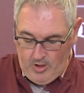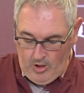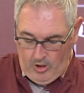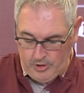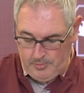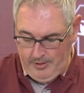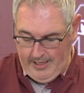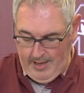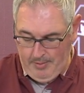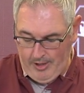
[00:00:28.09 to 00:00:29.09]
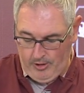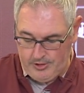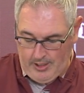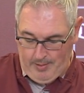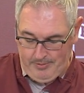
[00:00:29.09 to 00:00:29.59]
ultimately came out on
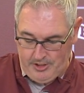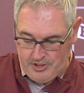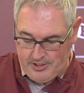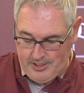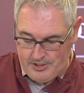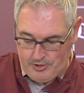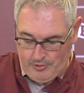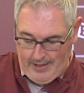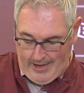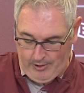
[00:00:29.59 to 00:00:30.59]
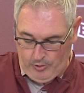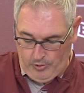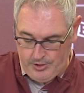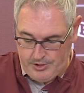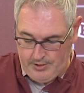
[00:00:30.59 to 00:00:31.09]
top in the statistical
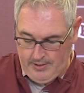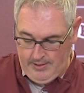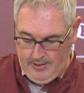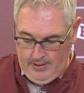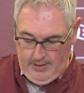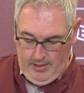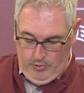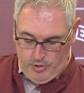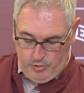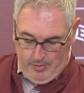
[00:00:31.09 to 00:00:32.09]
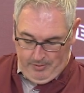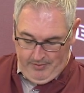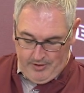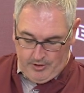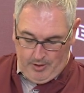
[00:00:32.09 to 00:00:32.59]
categories, which we believe
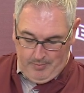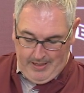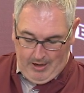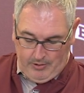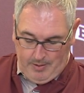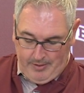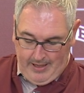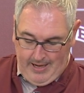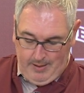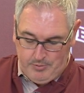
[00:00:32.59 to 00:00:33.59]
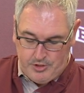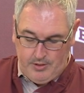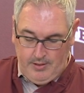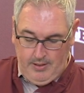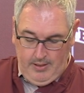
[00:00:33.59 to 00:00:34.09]
determine the outcome of games.
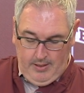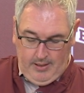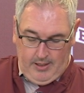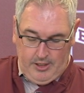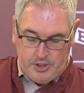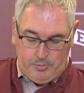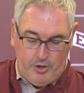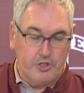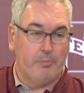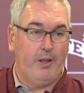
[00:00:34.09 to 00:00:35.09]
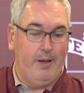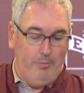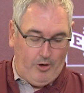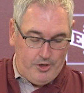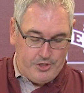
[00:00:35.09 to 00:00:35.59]
Uh, explosive play
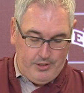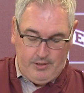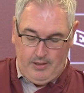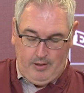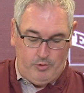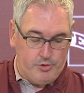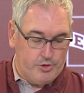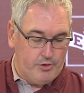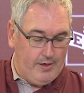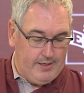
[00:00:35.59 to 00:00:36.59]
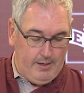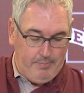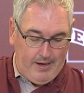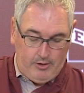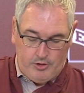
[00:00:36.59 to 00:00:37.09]
margin, uh, which was great to get
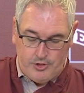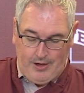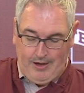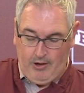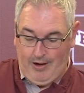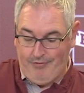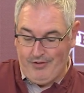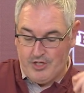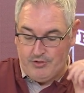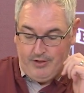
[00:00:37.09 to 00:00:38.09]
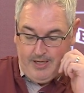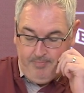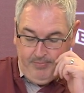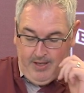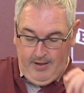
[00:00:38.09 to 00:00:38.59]
back on track offensively,
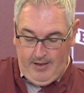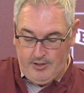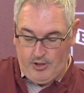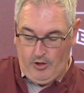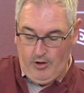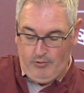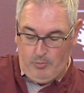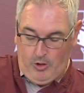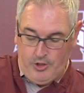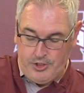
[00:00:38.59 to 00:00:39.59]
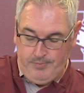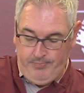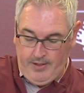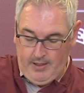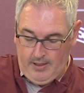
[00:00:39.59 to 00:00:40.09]
and turnover margin
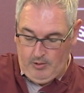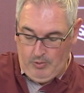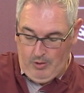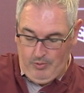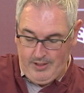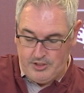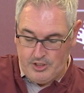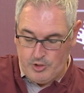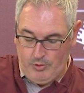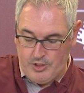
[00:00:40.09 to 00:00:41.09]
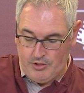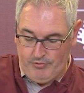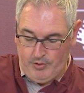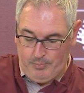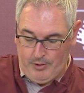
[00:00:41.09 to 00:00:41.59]
uh, while winning situational
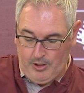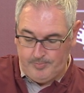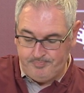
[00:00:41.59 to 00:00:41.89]
football